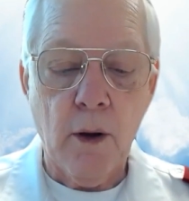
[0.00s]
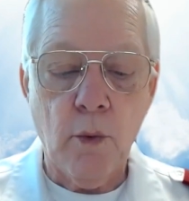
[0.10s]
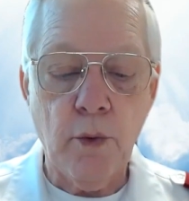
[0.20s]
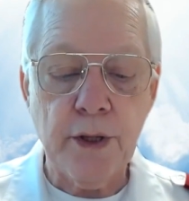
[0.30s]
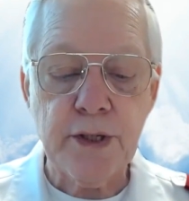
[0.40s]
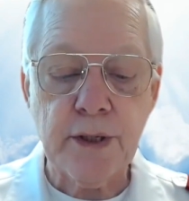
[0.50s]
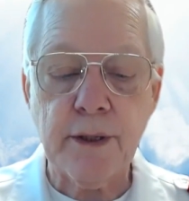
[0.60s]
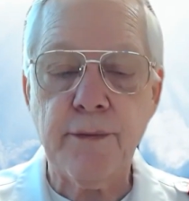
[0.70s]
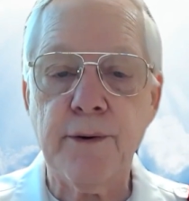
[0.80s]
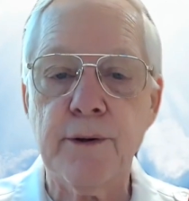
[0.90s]
Well, let's look
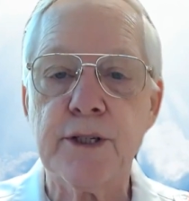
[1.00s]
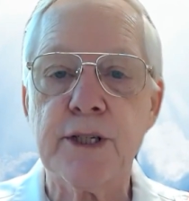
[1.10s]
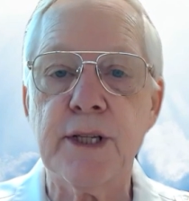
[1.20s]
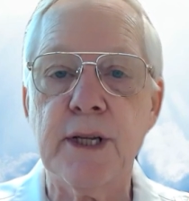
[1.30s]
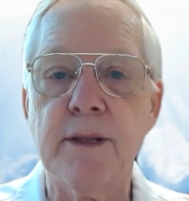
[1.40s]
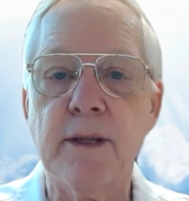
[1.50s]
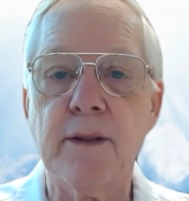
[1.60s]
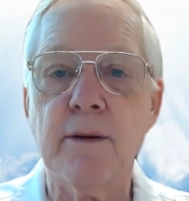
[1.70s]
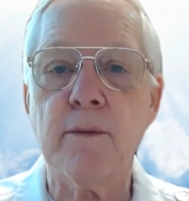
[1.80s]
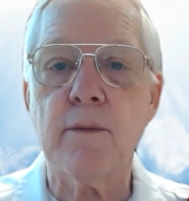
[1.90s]
at the first thing
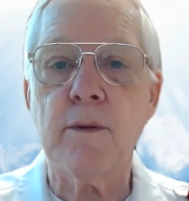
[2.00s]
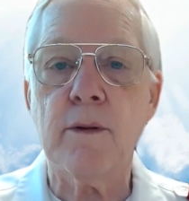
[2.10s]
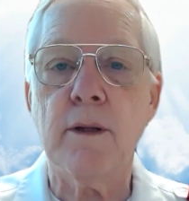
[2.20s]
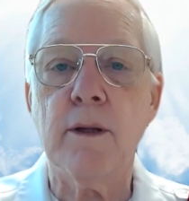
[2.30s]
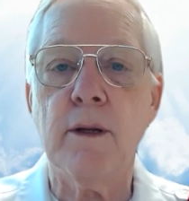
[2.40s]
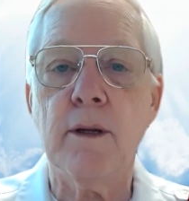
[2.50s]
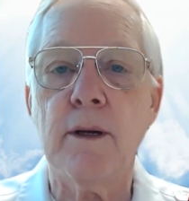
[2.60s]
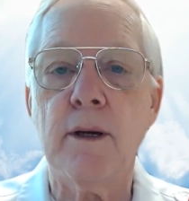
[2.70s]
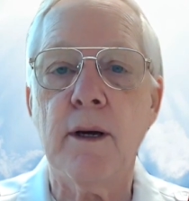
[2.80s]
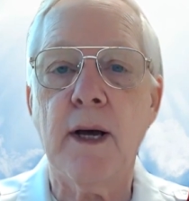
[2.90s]
that the
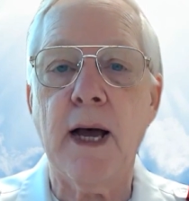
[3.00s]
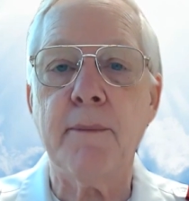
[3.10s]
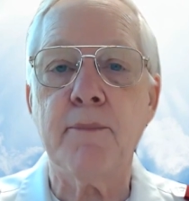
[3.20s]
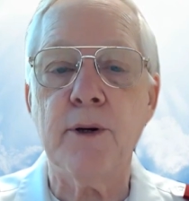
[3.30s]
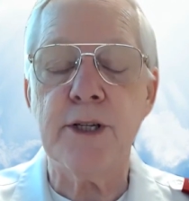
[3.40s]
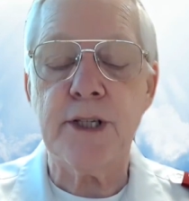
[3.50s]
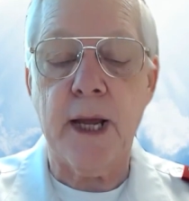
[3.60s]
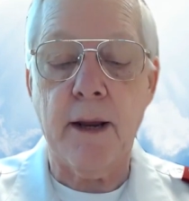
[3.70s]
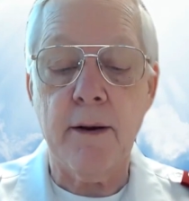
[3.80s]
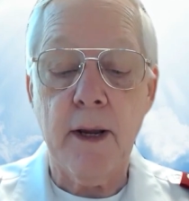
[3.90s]
high priest
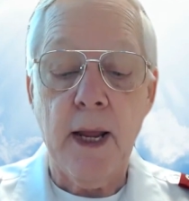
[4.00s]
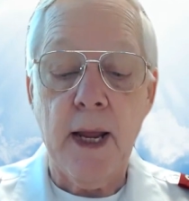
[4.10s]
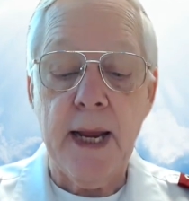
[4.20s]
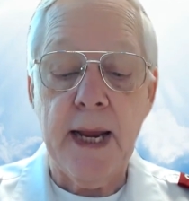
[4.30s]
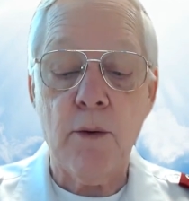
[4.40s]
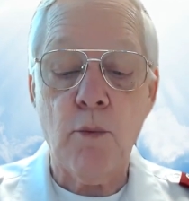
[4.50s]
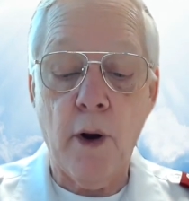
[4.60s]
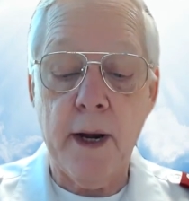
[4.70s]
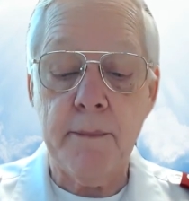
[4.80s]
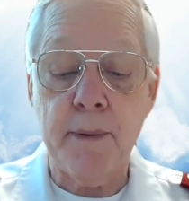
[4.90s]
had. He had
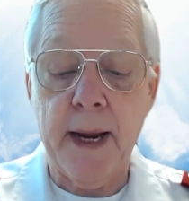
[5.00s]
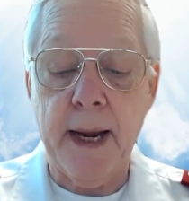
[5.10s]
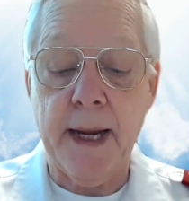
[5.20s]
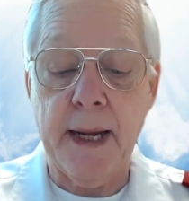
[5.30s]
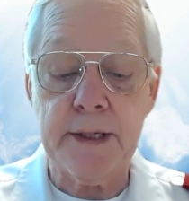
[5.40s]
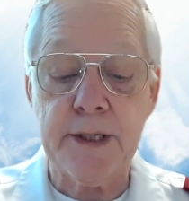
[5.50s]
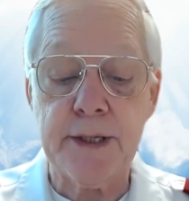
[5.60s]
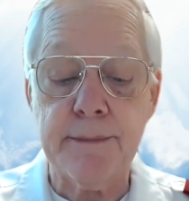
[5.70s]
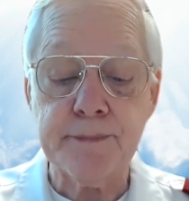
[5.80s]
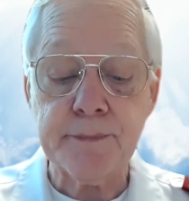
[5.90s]
white
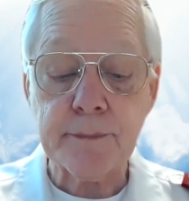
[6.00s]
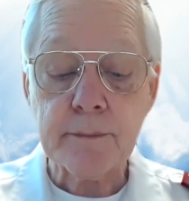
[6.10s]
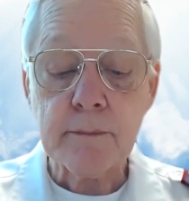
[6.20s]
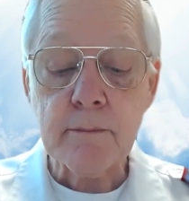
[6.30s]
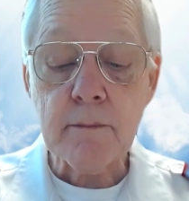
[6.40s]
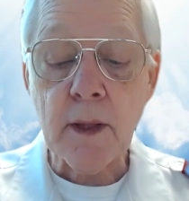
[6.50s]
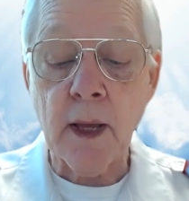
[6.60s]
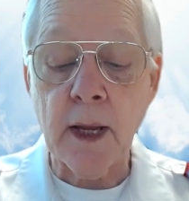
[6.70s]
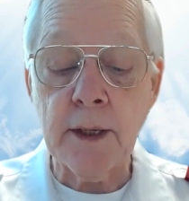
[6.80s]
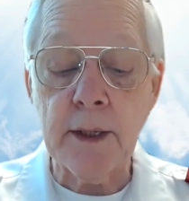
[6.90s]
pants.
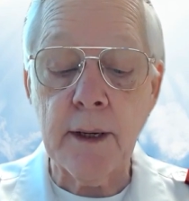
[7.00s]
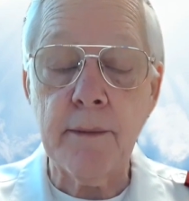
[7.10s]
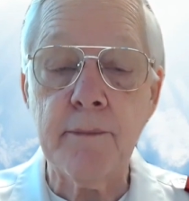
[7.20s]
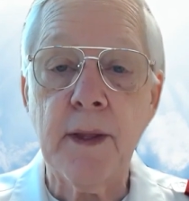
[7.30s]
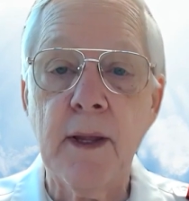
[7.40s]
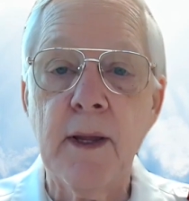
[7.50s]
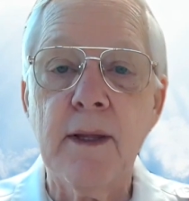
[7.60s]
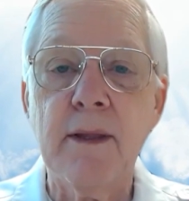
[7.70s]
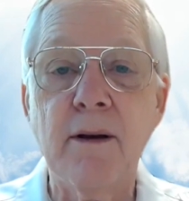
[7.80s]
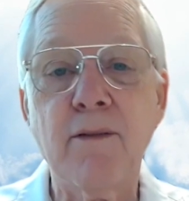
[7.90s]
And
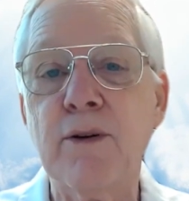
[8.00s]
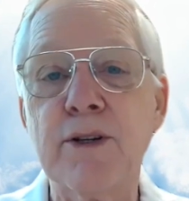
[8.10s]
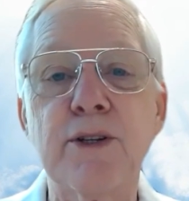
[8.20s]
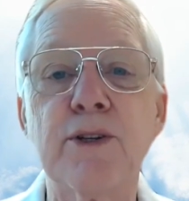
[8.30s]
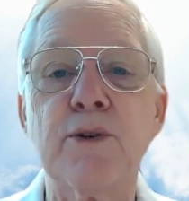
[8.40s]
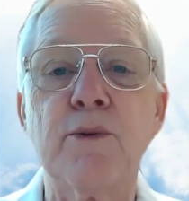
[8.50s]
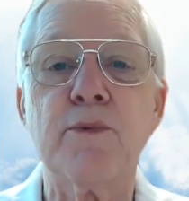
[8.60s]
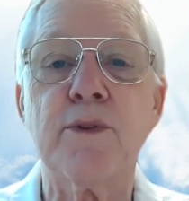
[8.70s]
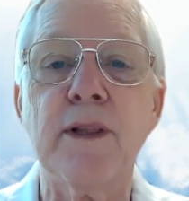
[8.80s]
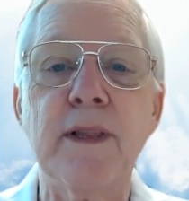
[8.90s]
of course, those are
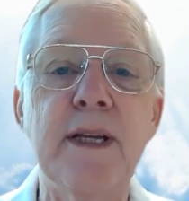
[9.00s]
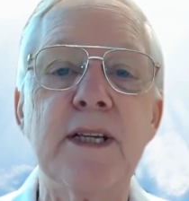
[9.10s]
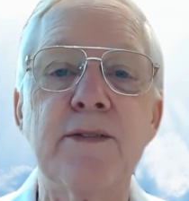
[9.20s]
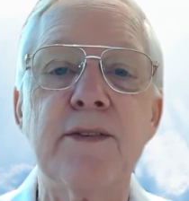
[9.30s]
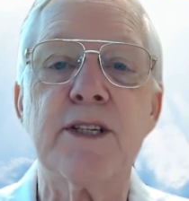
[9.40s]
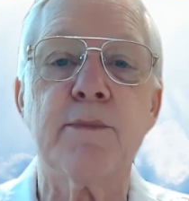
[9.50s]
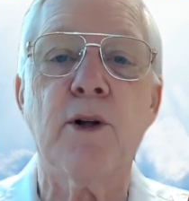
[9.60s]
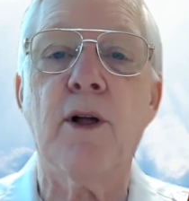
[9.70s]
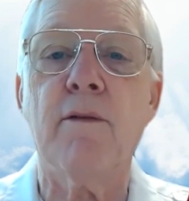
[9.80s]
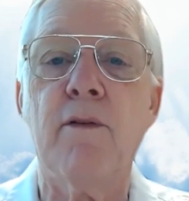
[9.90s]
the least
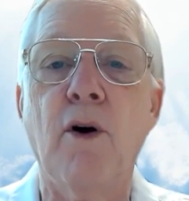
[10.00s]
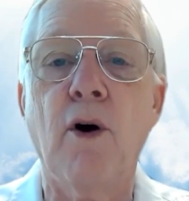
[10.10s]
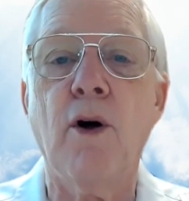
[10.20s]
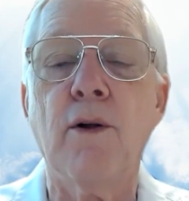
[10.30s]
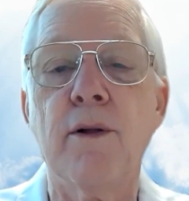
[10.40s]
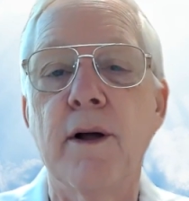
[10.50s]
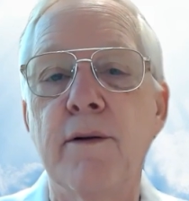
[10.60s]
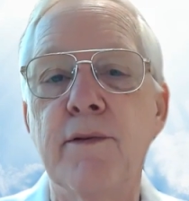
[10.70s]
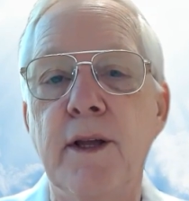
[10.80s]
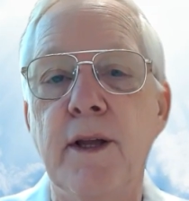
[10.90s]
visible of all
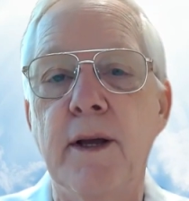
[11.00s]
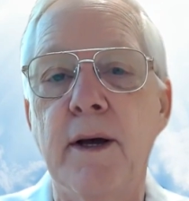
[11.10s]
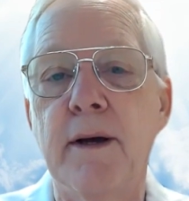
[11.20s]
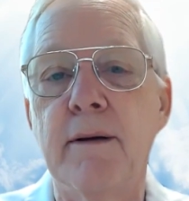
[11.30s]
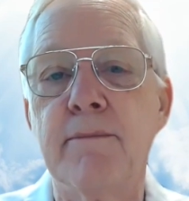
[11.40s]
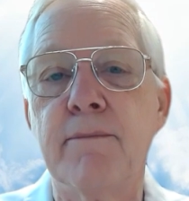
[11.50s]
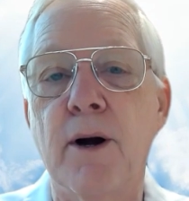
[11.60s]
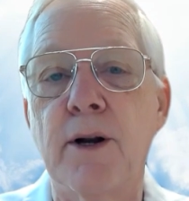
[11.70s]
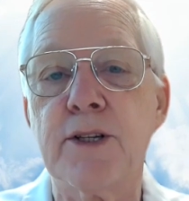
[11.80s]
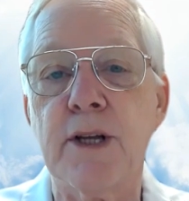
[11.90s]
the
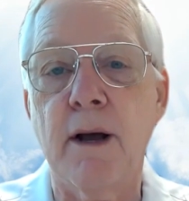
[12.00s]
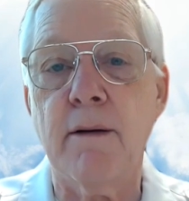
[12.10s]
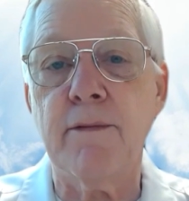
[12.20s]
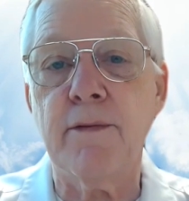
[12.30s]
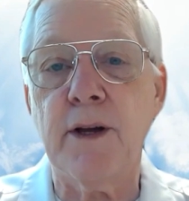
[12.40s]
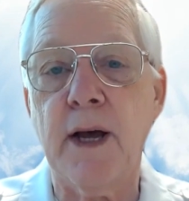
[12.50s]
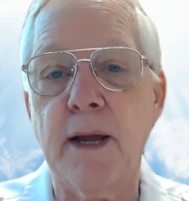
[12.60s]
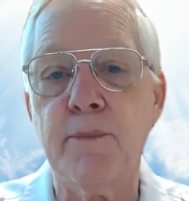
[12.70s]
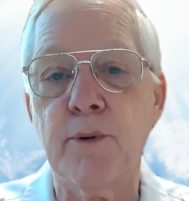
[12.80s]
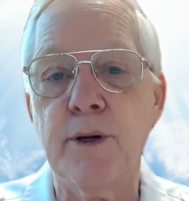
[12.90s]
parts of the
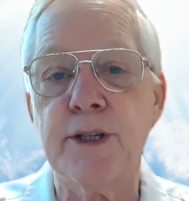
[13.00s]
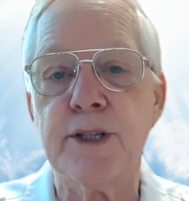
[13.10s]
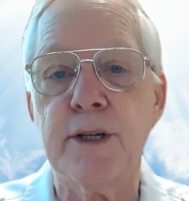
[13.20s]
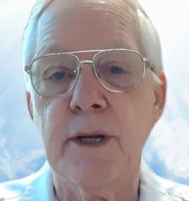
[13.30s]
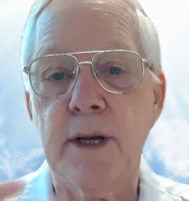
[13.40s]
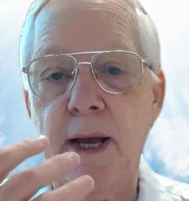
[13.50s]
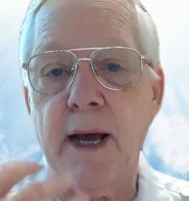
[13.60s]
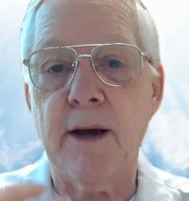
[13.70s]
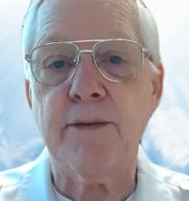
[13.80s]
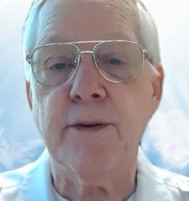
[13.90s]
high priest's
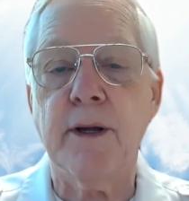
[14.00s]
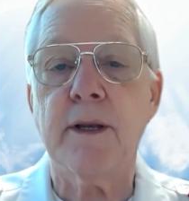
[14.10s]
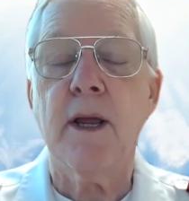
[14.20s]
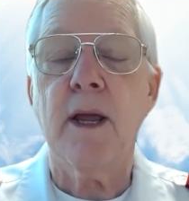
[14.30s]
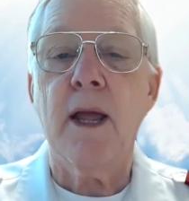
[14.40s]
outfit.